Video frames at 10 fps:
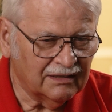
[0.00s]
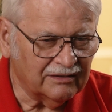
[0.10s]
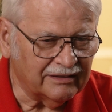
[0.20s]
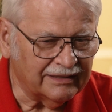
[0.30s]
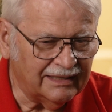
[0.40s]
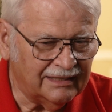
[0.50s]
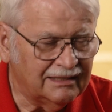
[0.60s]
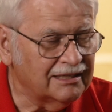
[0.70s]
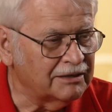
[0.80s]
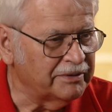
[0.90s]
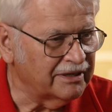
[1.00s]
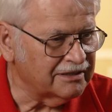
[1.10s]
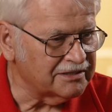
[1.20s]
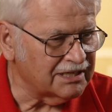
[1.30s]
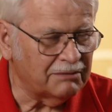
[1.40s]
Well, uh, he did a pretty
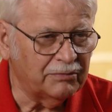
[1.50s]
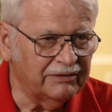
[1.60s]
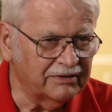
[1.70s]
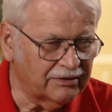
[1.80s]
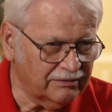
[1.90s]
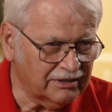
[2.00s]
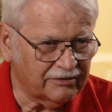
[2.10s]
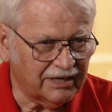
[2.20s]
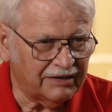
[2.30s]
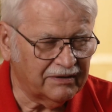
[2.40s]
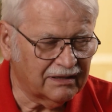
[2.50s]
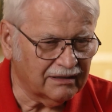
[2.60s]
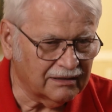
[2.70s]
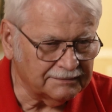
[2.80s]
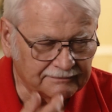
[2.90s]
good job weaving through the traffic
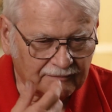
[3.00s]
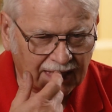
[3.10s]
there.